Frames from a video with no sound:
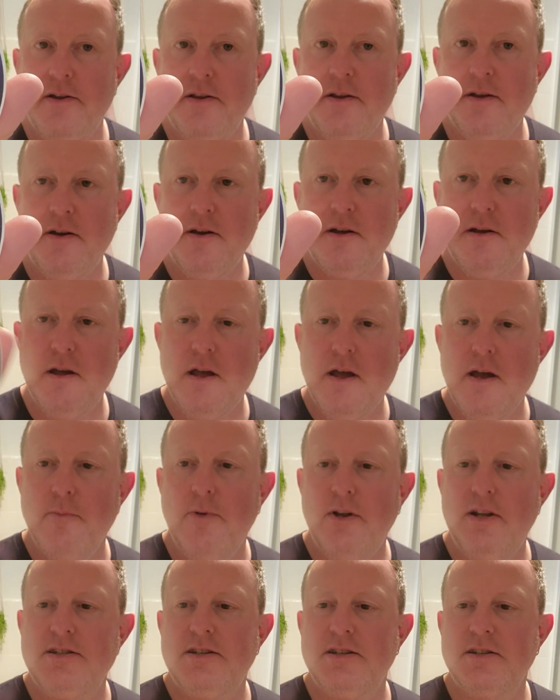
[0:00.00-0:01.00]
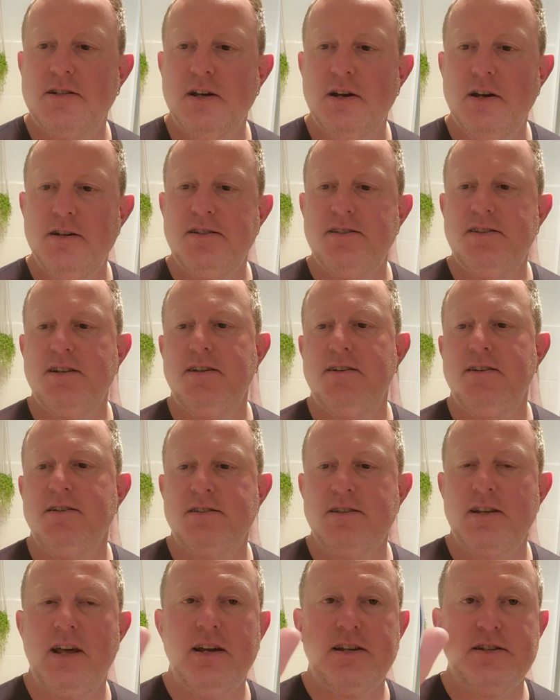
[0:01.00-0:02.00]
know, but let's just go
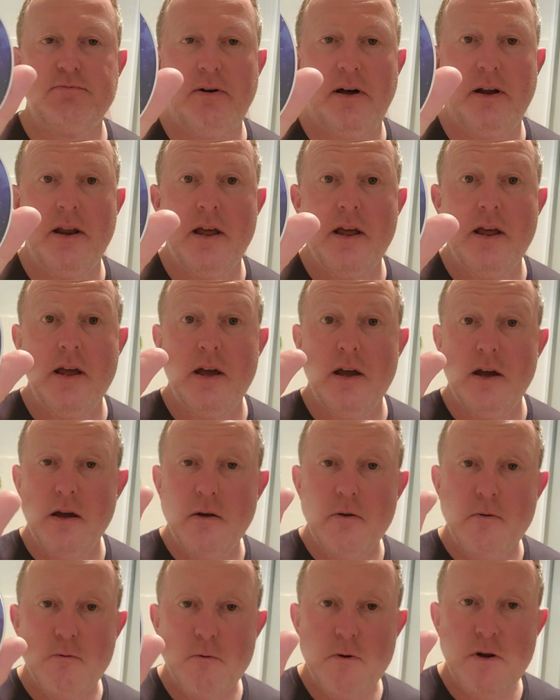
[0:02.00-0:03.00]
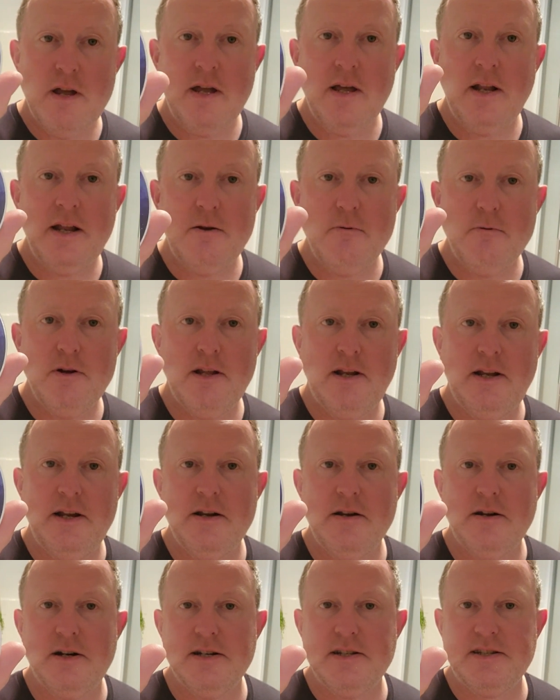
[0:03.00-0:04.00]
Cygnus X1. Really, really
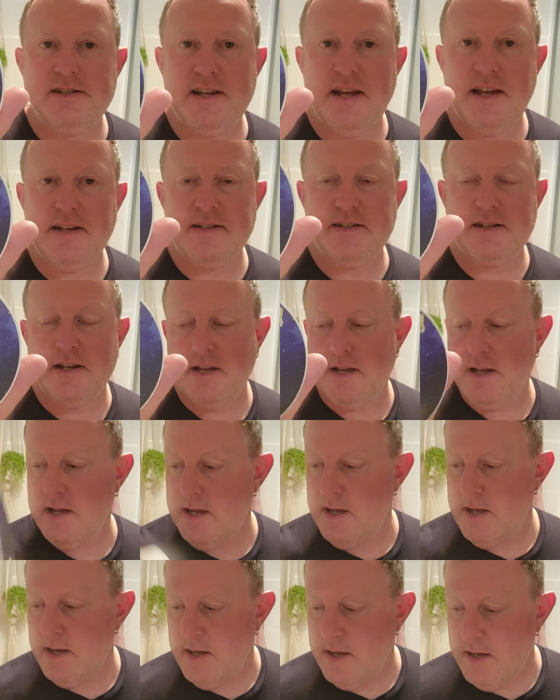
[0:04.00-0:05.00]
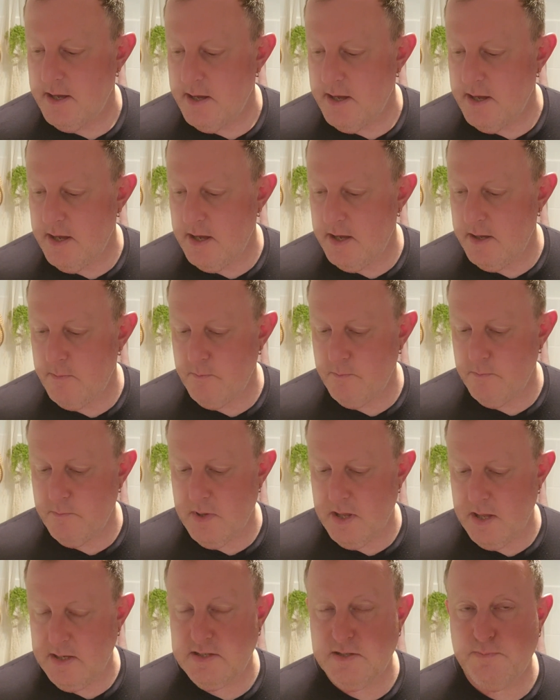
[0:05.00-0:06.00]
nice scent.
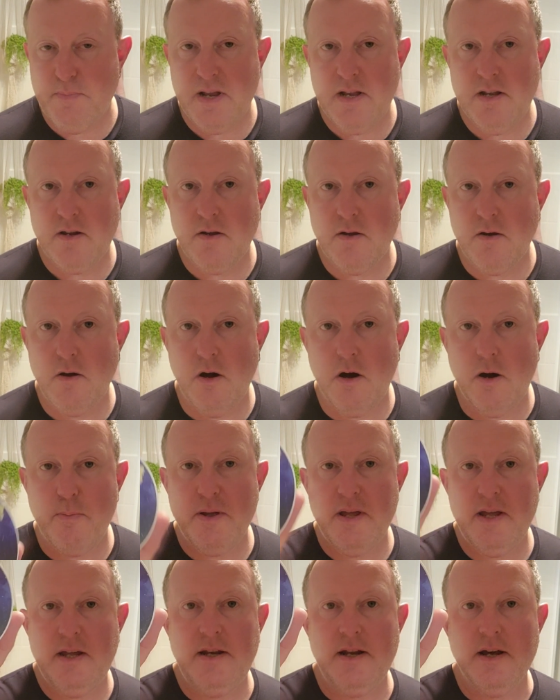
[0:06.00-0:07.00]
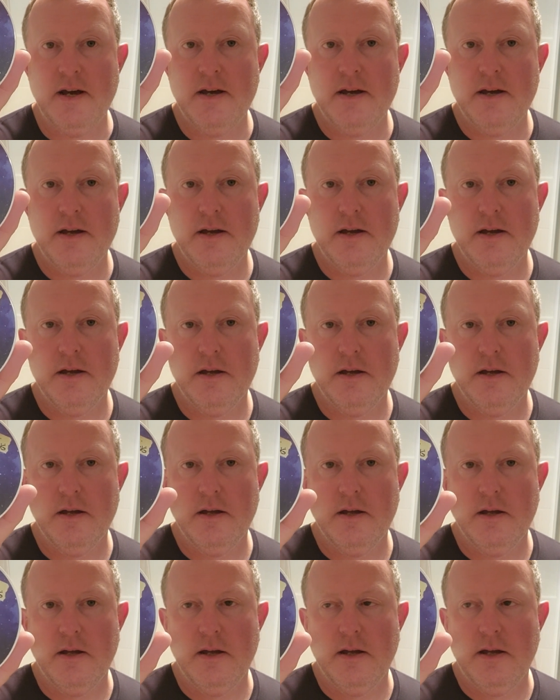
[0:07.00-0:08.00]
It's been copied.
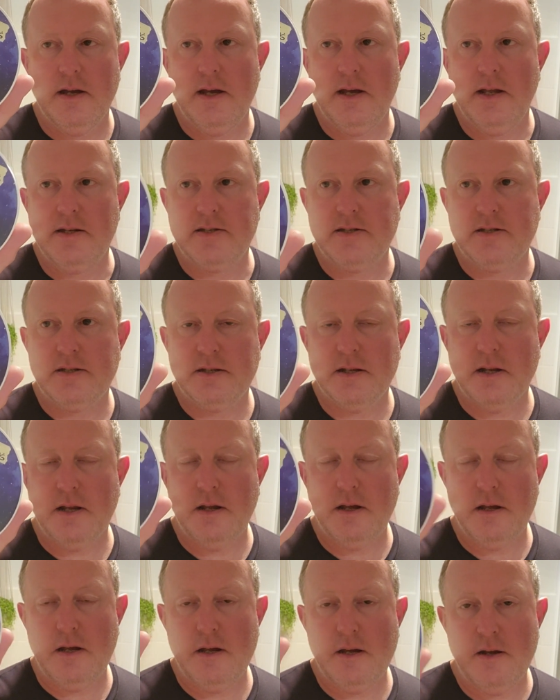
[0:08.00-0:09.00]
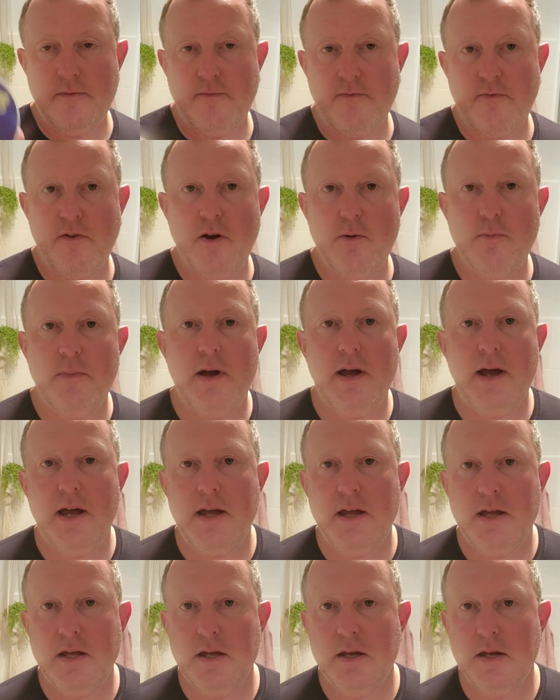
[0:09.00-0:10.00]
It's from
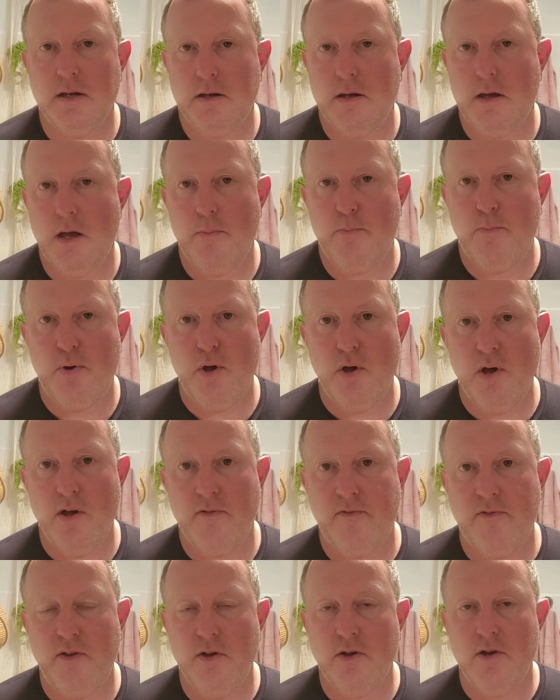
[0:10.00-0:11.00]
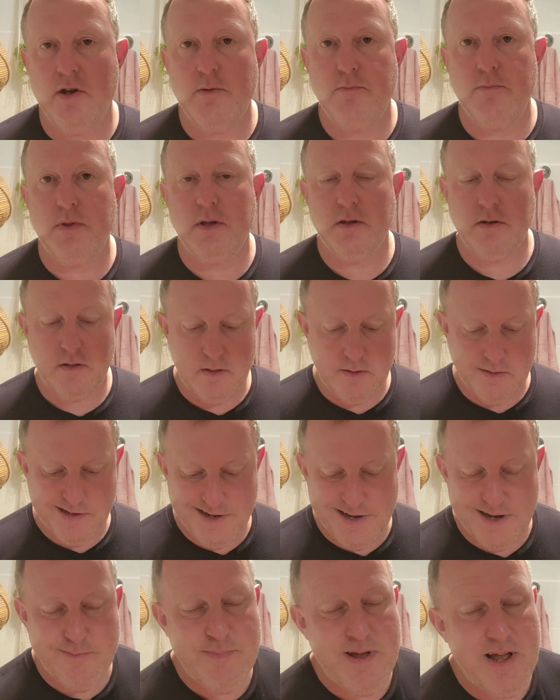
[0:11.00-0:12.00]
a perfume that
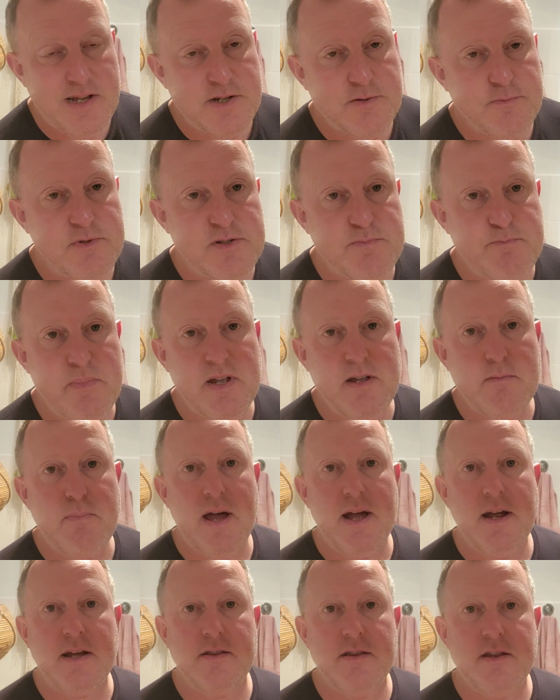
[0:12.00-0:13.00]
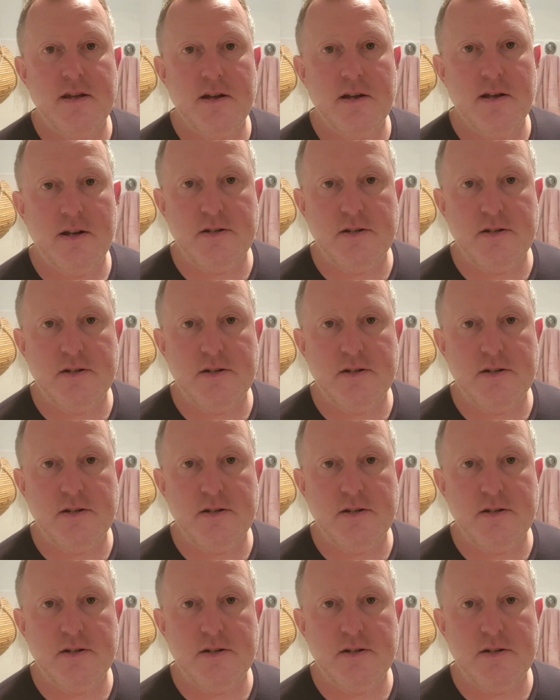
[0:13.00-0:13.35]
I imagine was big back in the early